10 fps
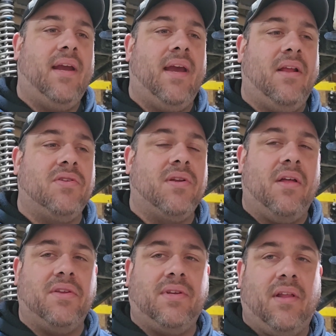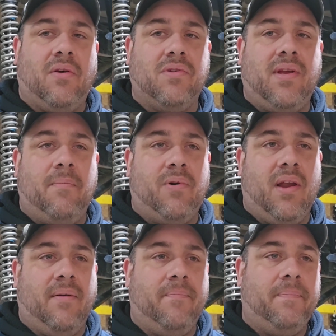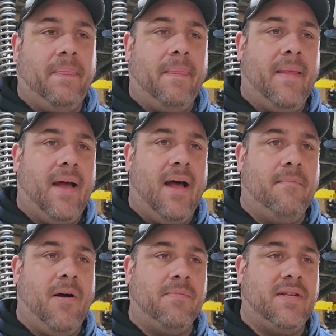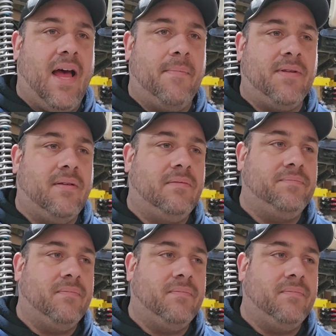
and installed a set of those Timbren bump stops,